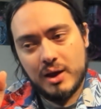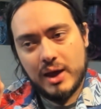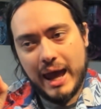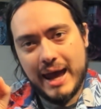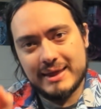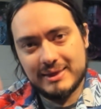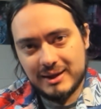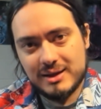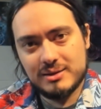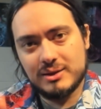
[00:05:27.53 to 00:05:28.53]
And
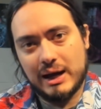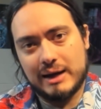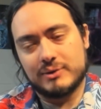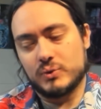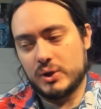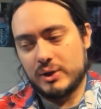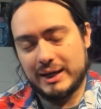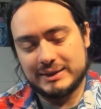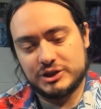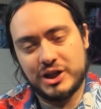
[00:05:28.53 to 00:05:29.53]
then
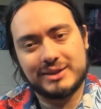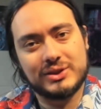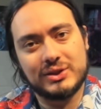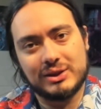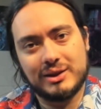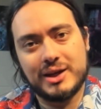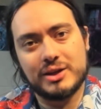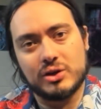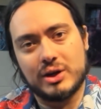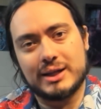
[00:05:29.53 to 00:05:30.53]
I checked in
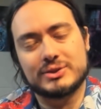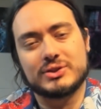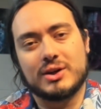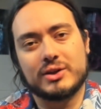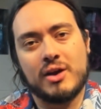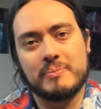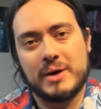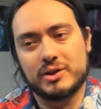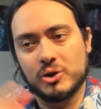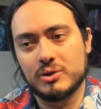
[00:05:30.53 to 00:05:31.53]
later and I saw that my
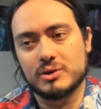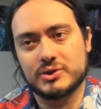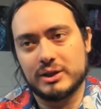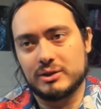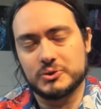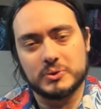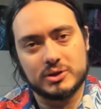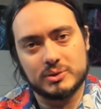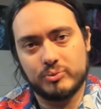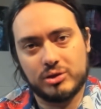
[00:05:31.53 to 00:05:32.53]
total sales were
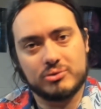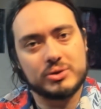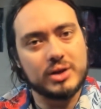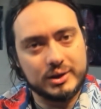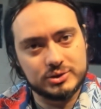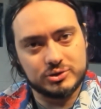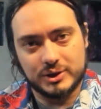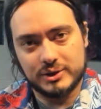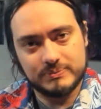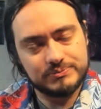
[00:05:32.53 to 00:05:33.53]
300
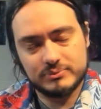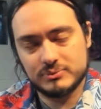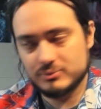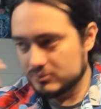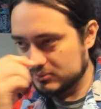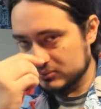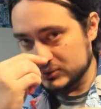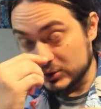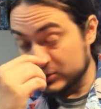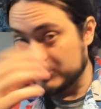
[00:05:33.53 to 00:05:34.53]
or
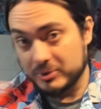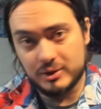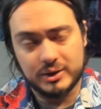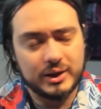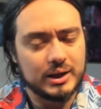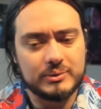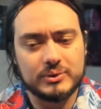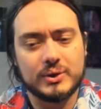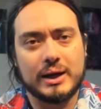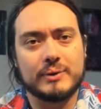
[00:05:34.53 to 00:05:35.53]
something like
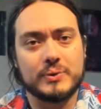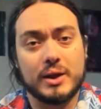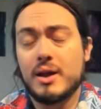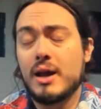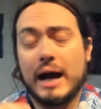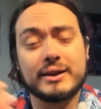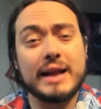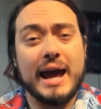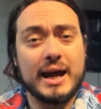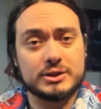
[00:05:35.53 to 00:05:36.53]
that. I didn't
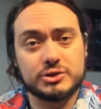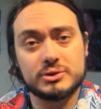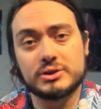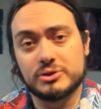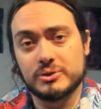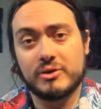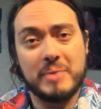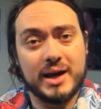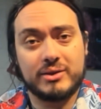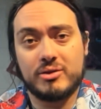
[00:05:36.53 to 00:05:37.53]
actually do the
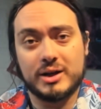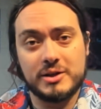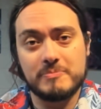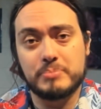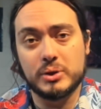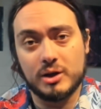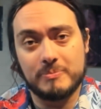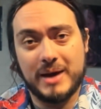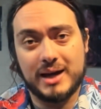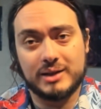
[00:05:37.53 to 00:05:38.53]
math here. I didn't boot up
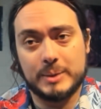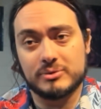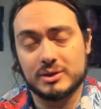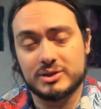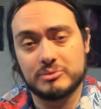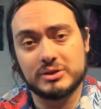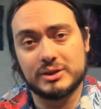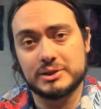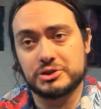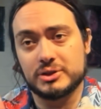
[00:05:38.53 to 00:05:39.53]
MATLAB to run
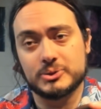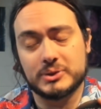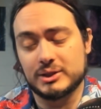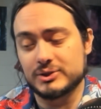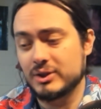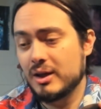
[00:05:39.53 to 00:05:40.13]
simulations because